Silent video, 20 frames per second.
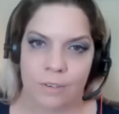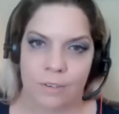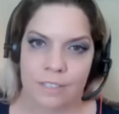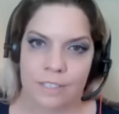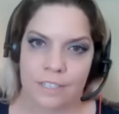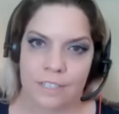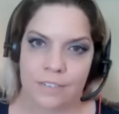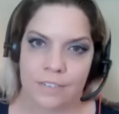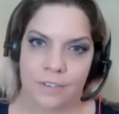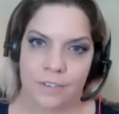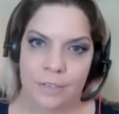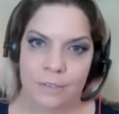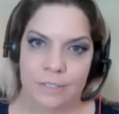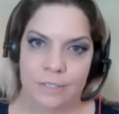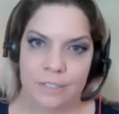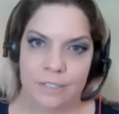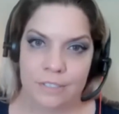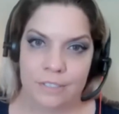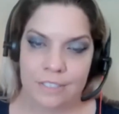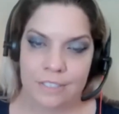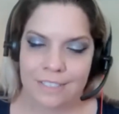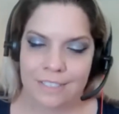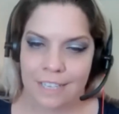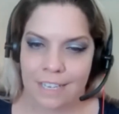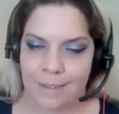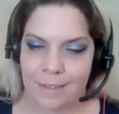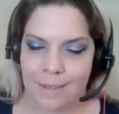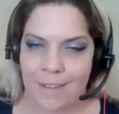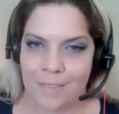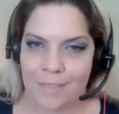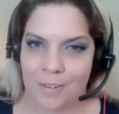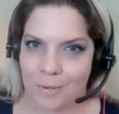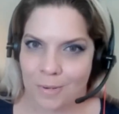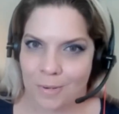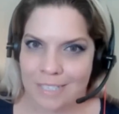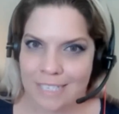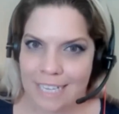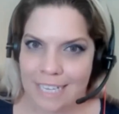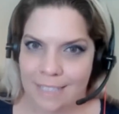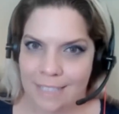the different users, having to
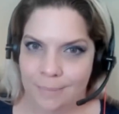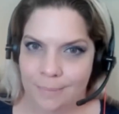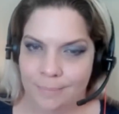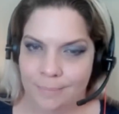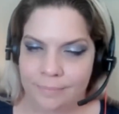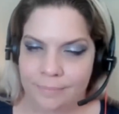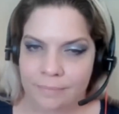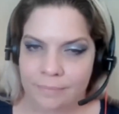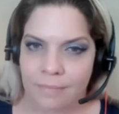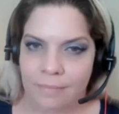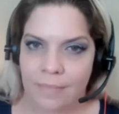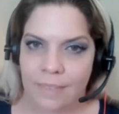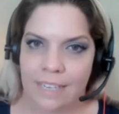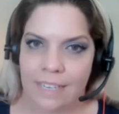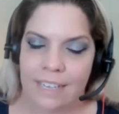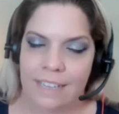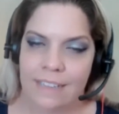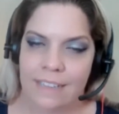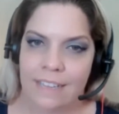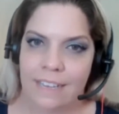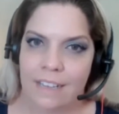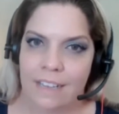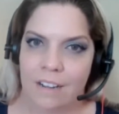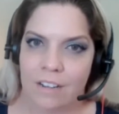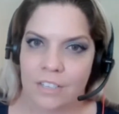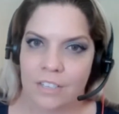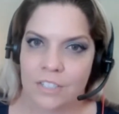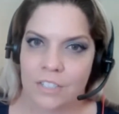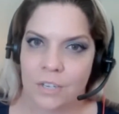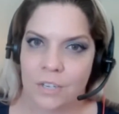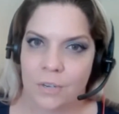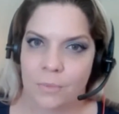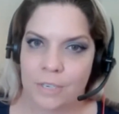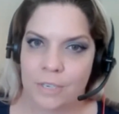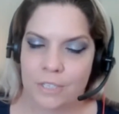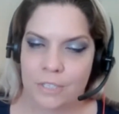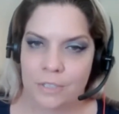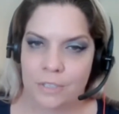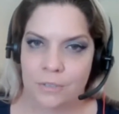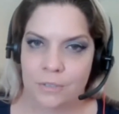rotate them. And then also we
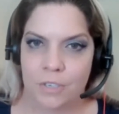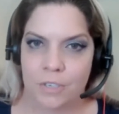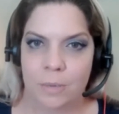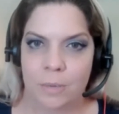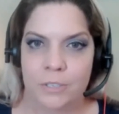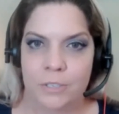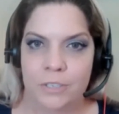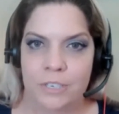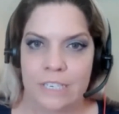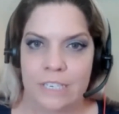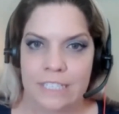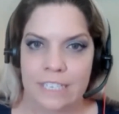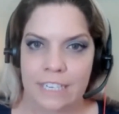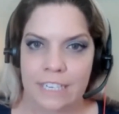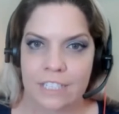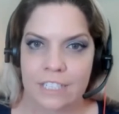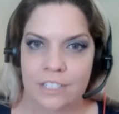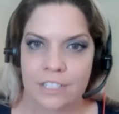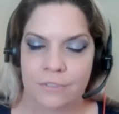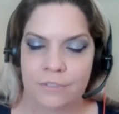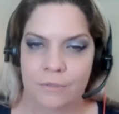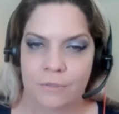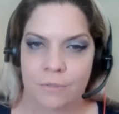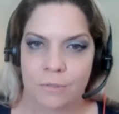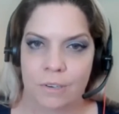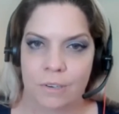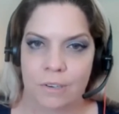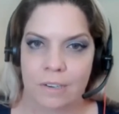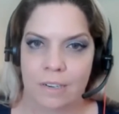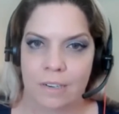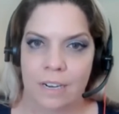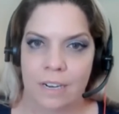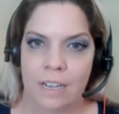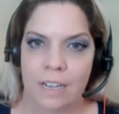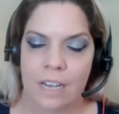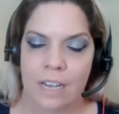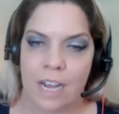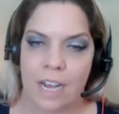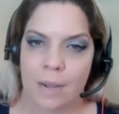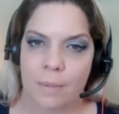do troubleshooting tickets for
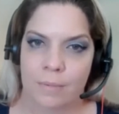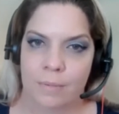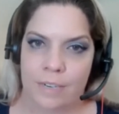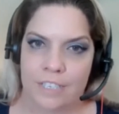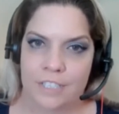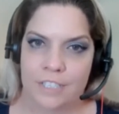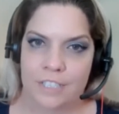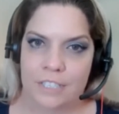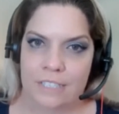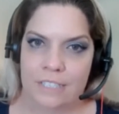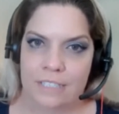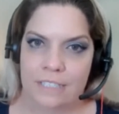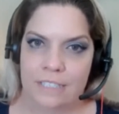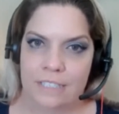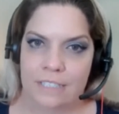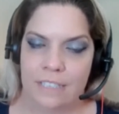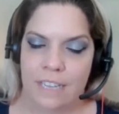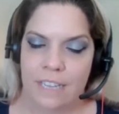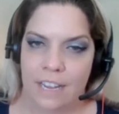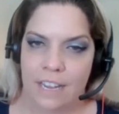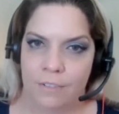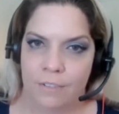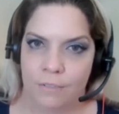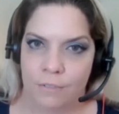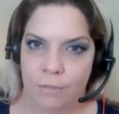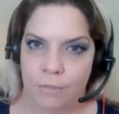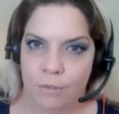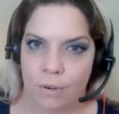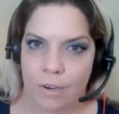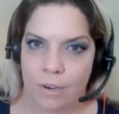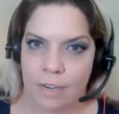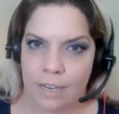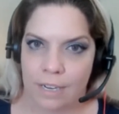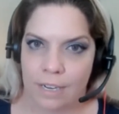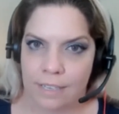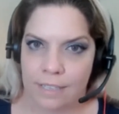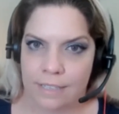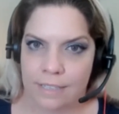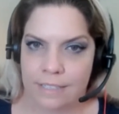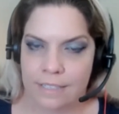operations and for
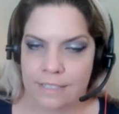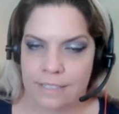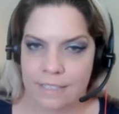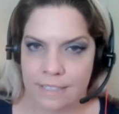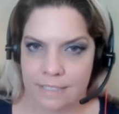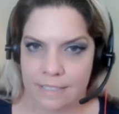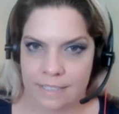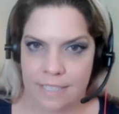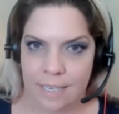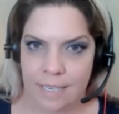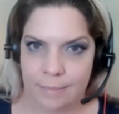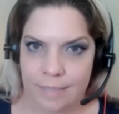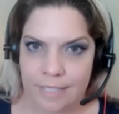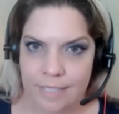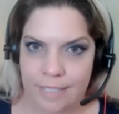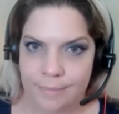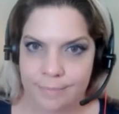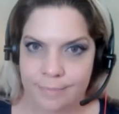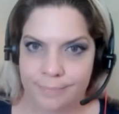the sales teams.